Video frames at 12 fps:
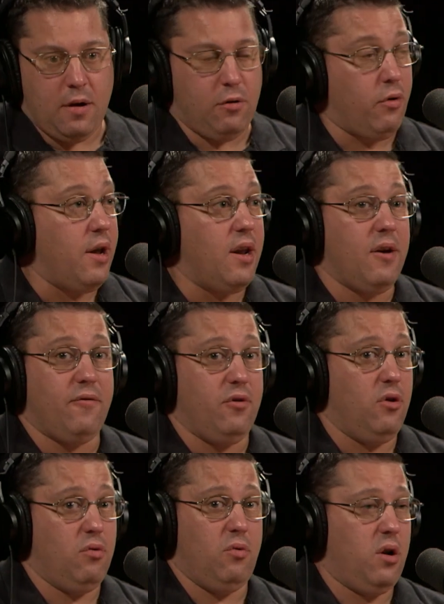Great. If
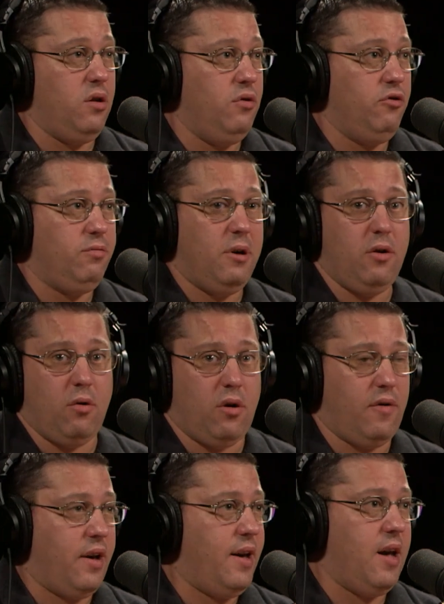you don't want to use me
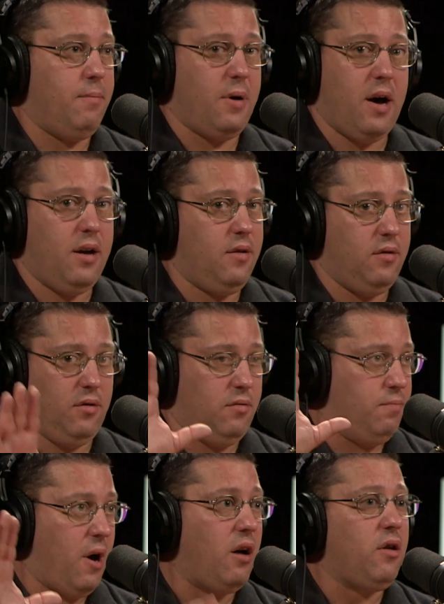or I can't buy it,
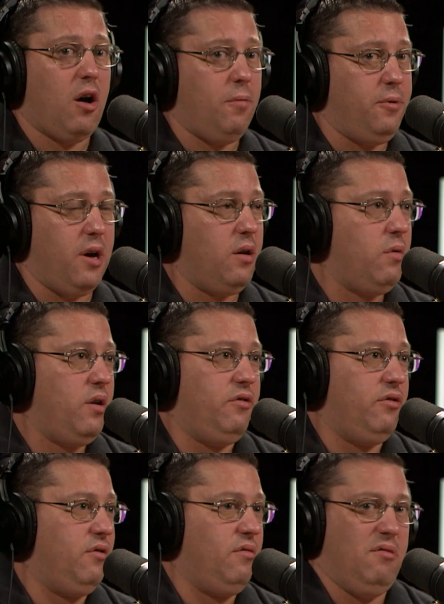I'll help you anyway.
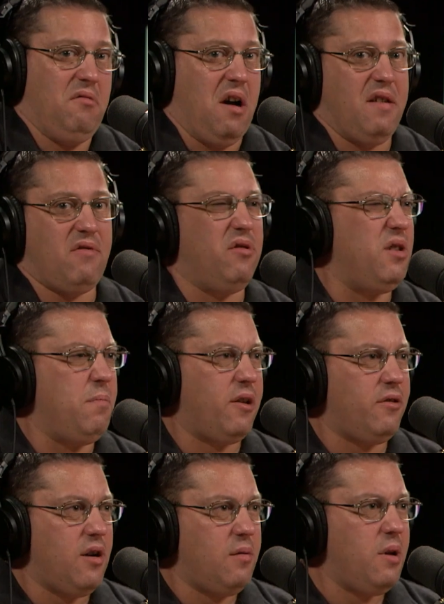I never really
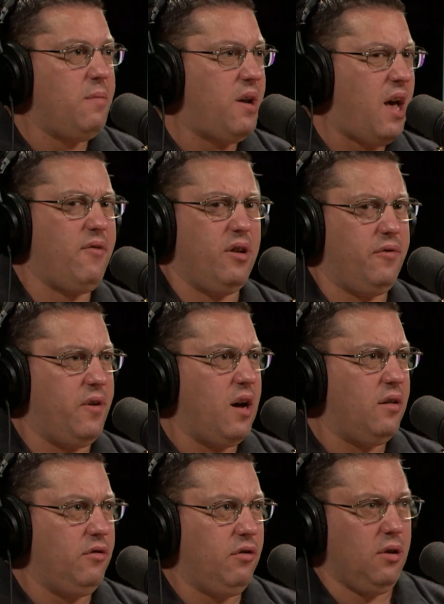mentored anybody, but I have enough
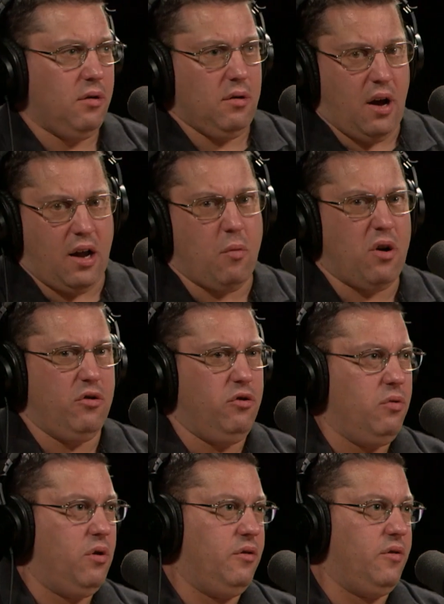knowledge. I don't want to
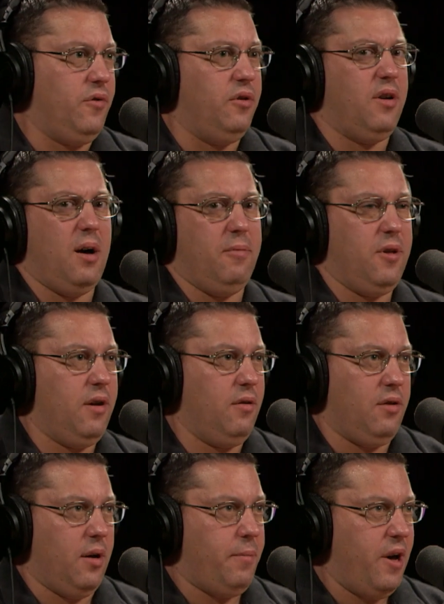do it as a full-time thing
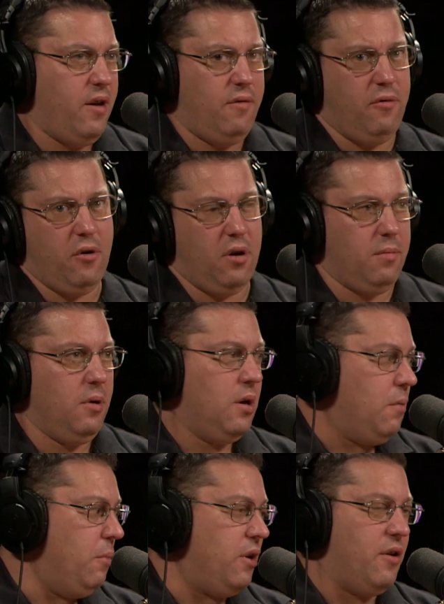or get paid for it.
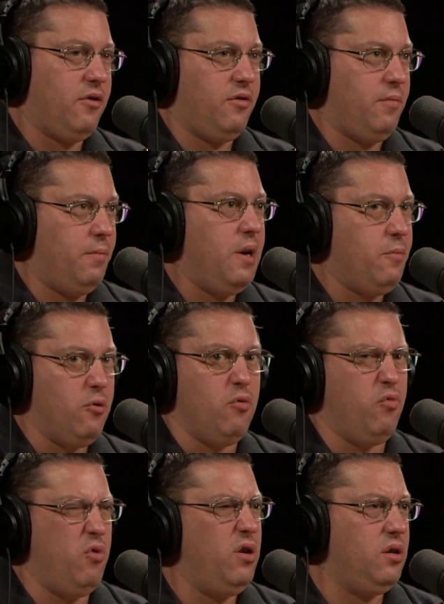But there's some people
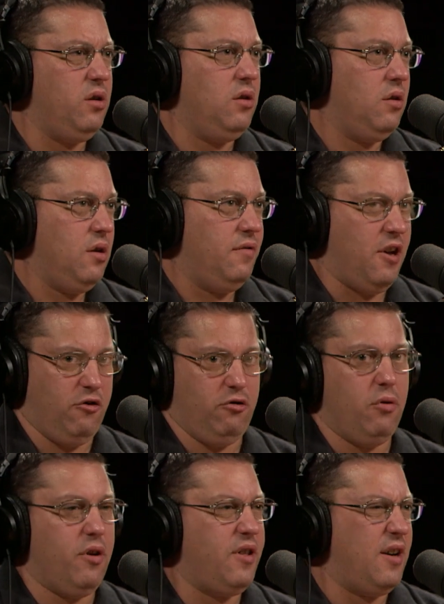who really, they
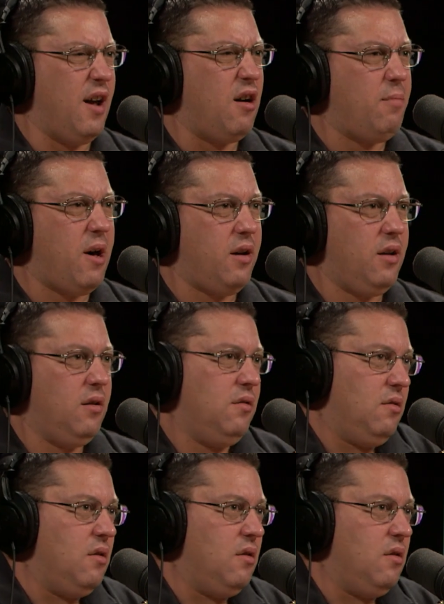show that they care about it.